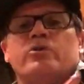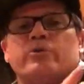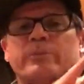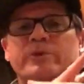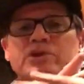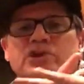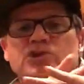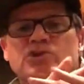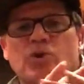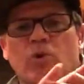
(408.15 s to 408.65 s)
the
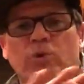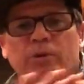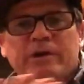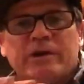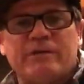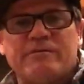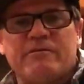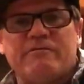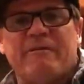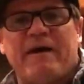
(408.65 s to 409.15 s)

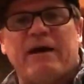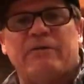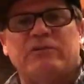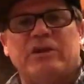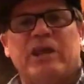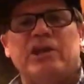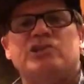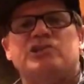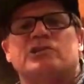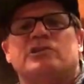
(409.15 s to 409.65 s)
restoring of the
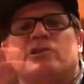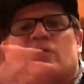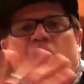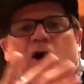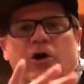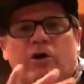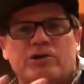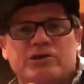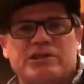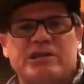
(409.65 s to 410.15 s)
foundation, the
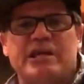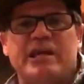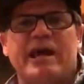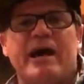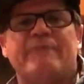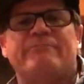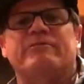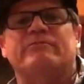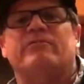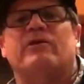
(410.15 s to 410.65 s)

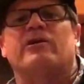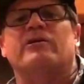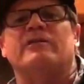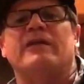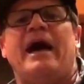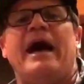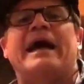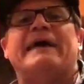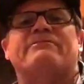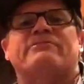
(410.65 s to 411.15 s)
RTF of our
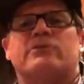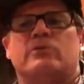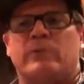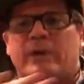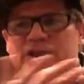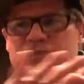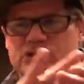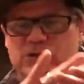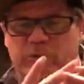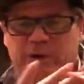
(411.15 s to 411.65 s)
life, the
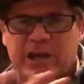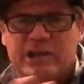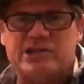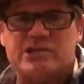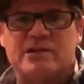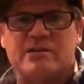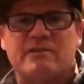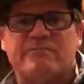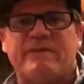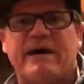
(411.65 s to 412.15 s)

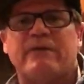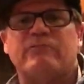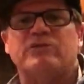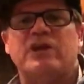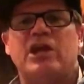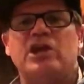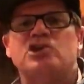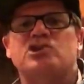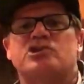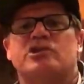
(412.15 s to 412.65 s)
restoration of the
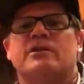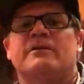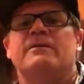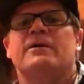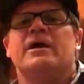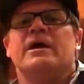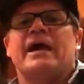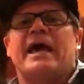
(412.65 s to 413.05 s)
foundation,